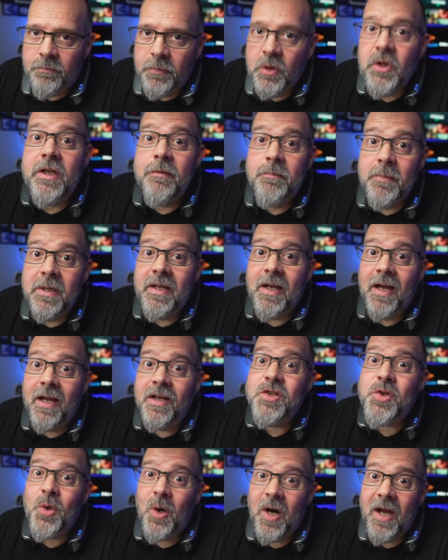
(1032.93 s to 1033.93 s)
Believe me, I
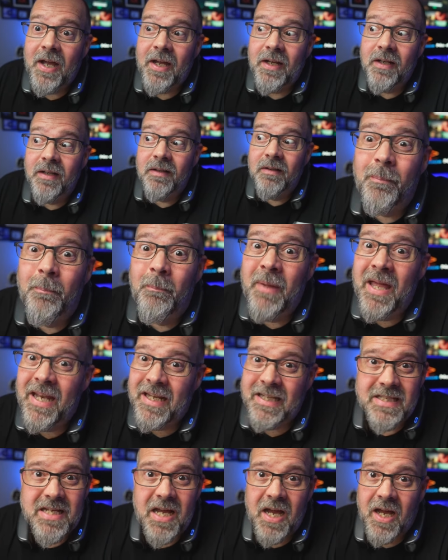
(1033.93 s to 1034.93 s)
tried
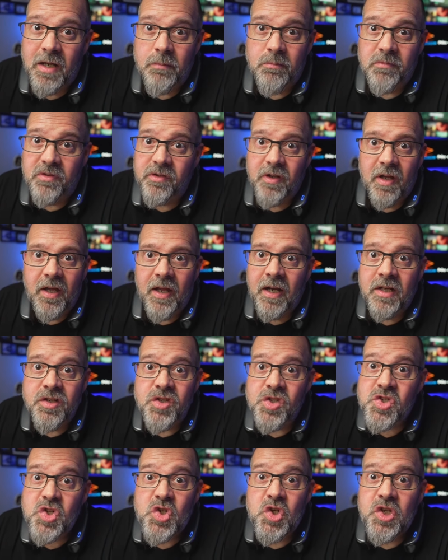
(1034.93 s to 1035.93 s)
many times and I
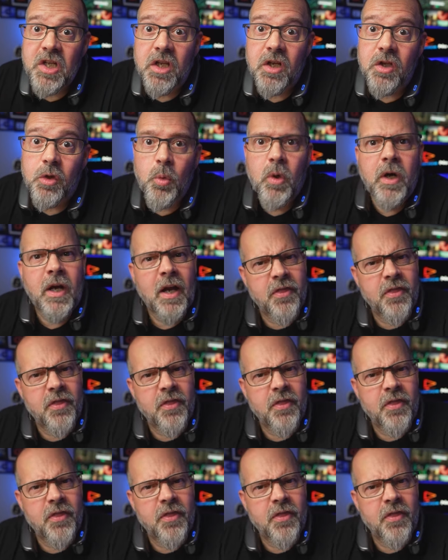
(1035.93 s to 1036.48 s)
just couldn't get it to work.